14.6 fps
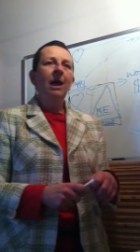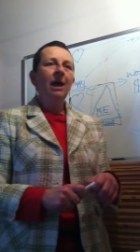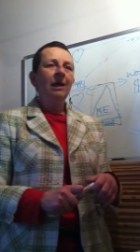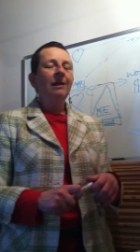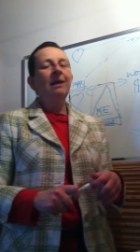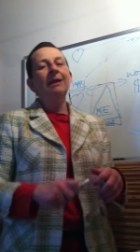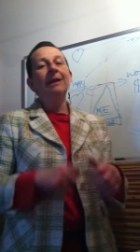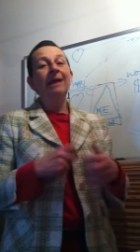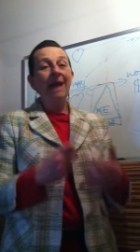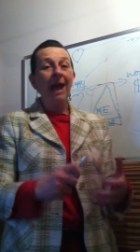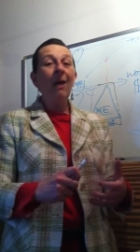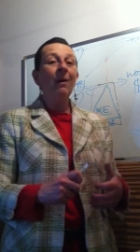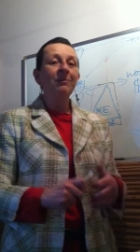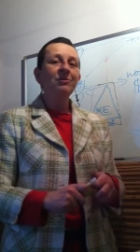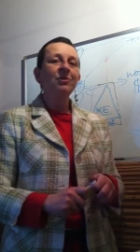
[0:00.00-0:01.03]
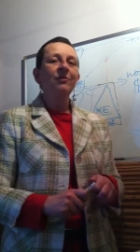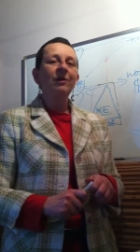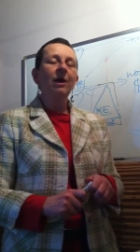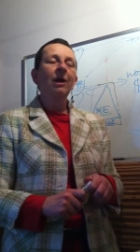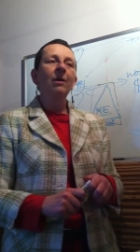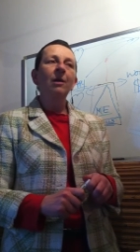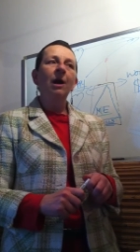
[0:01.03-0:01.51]
And then now I'm sort of
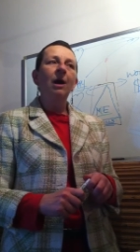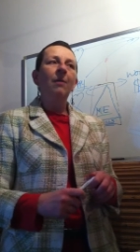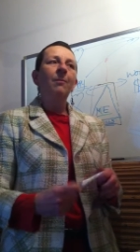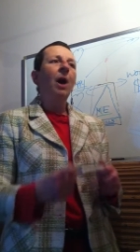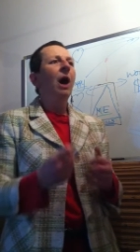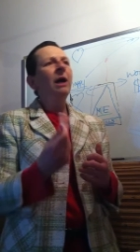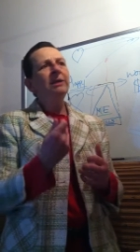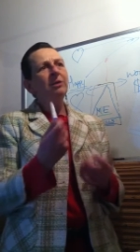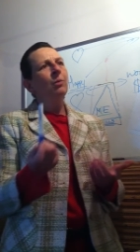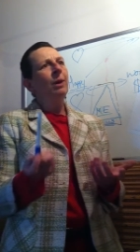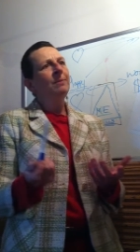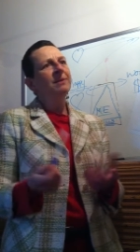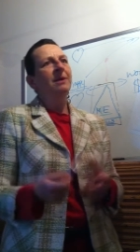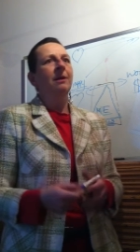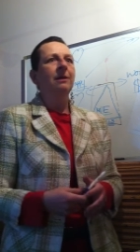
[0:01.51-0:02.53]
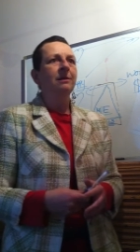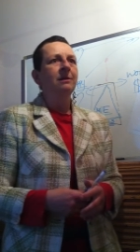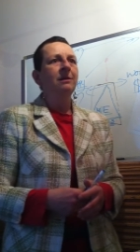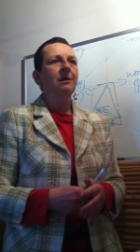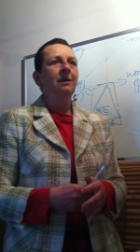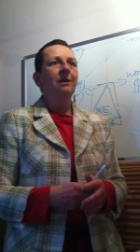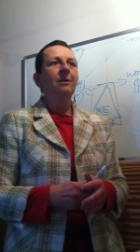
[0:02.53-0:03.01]
going, um, I do
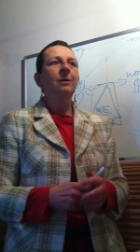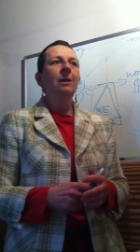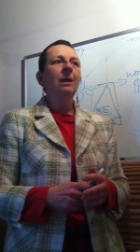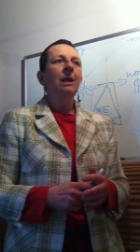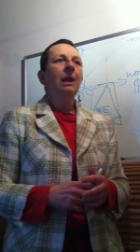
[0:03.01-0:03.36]
websites, you know.